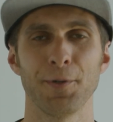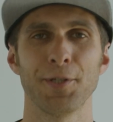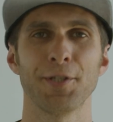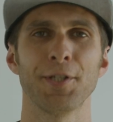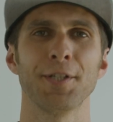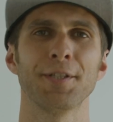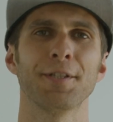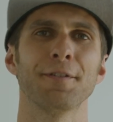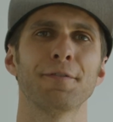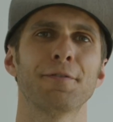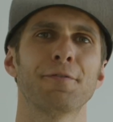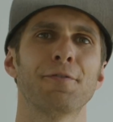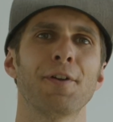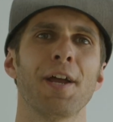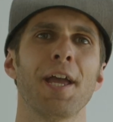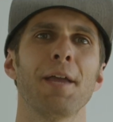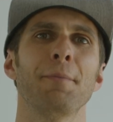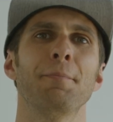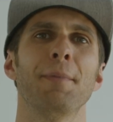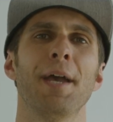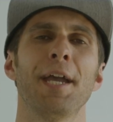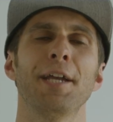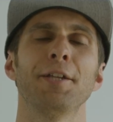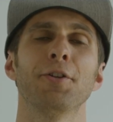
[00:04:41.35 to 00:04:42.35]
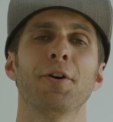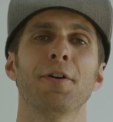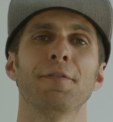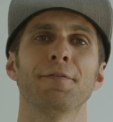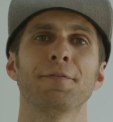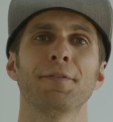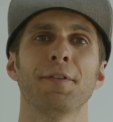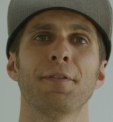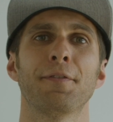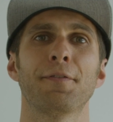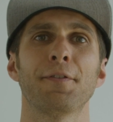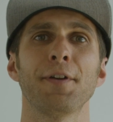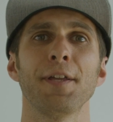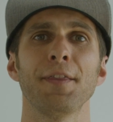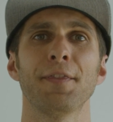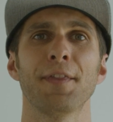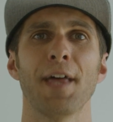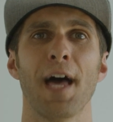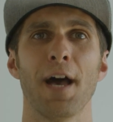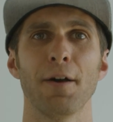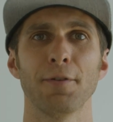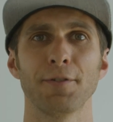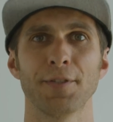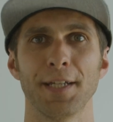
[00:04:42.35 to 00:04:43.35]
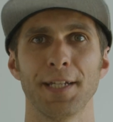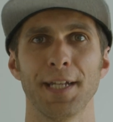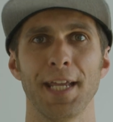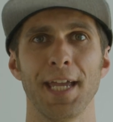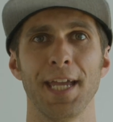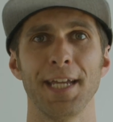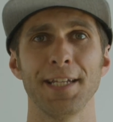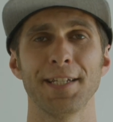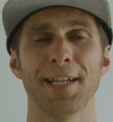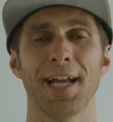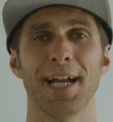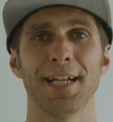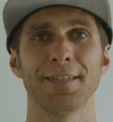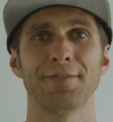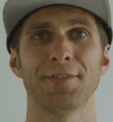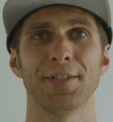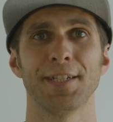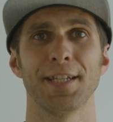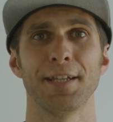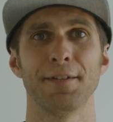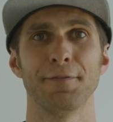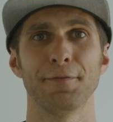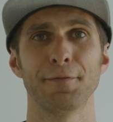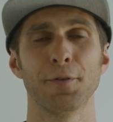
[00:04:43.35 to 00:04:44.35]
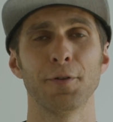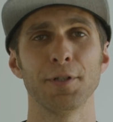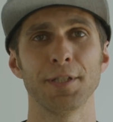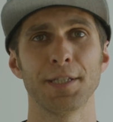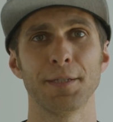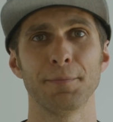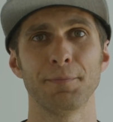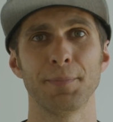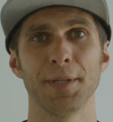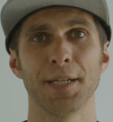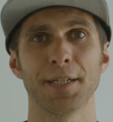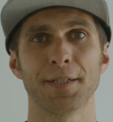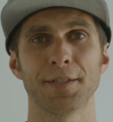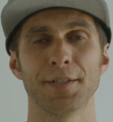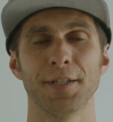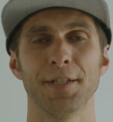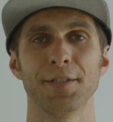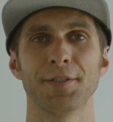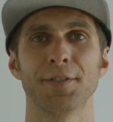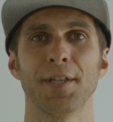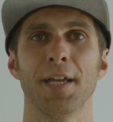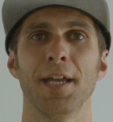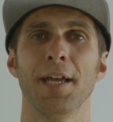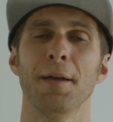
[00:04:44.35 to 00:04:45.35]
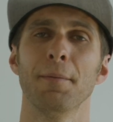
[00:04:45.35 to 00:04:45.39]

which is a frame made of 3840 pixels